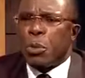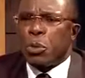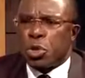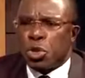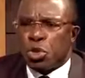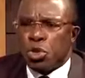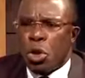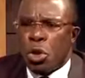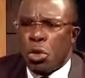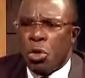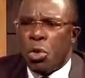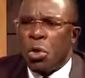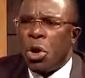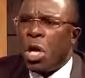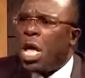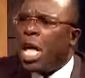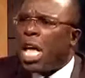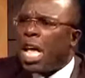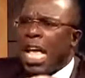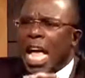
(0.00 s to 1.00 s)
struggle.
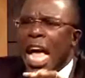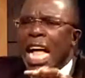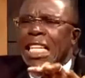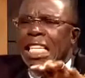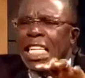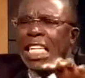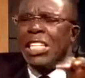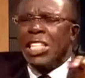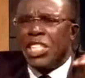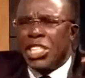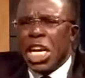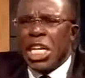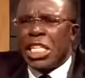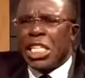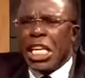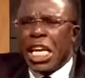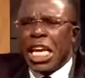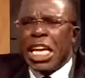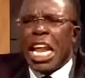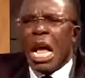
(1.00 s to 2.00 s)
He had this jetty in